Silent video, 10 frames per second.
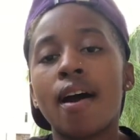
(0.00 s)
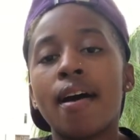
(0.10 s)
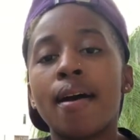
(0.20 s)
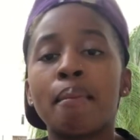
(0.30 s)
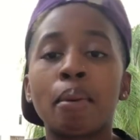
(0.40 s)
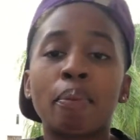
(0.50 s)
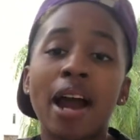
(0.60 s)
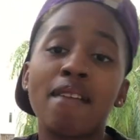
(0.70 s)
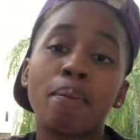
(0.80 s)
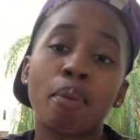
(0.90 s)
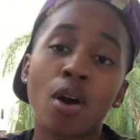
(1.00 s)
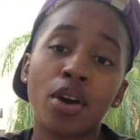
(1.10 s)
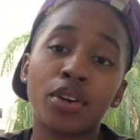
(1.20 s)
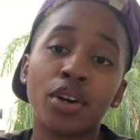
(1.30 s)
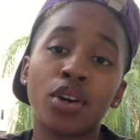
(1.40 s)
a private
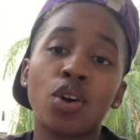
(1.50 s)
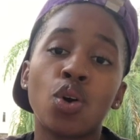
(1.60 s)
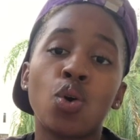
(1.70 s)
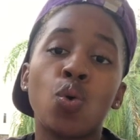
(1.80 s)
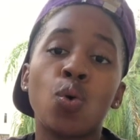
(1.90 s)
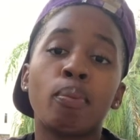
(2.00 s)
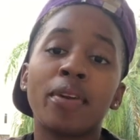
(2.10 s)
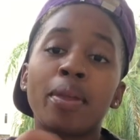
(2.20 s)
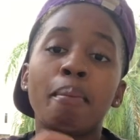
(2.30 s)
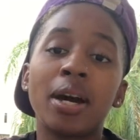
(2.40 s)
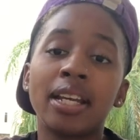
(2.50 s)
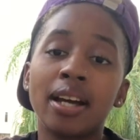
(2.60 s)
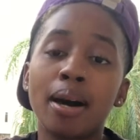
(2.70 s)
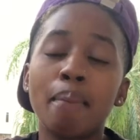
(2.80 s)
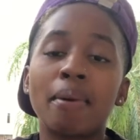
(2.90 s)
partner who will bring the money
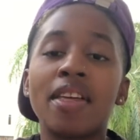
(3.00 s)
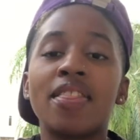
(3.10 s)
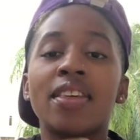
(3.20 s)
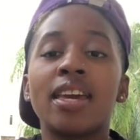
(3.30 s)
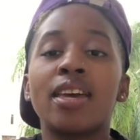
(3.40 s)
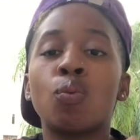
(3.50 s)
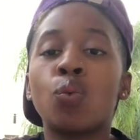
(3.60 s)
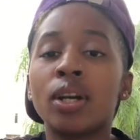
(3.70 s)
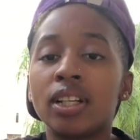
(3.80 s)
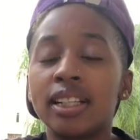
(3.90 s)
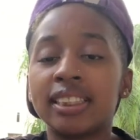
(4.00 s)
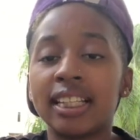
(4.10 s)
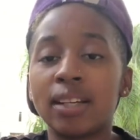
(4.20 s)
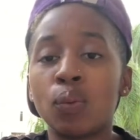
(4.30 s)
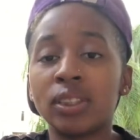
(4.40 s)
up, and then
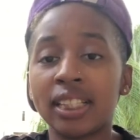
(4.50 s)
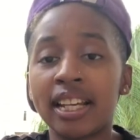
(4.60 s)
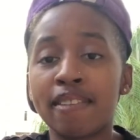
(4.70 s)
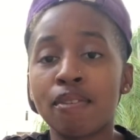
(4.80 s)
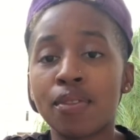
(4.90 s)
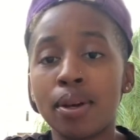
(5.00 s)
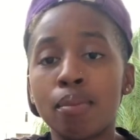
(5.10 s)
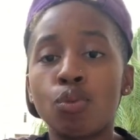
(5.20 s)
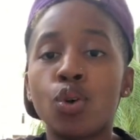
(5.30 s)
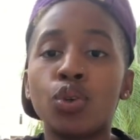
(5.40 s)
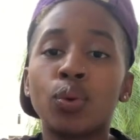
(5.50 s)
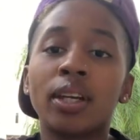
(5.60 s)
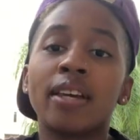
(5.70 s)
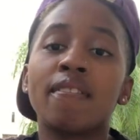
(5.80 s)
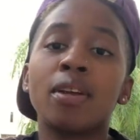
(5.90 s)
what's in it for them? Well, you
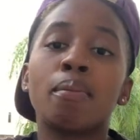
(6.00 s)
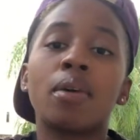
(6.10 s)
can give them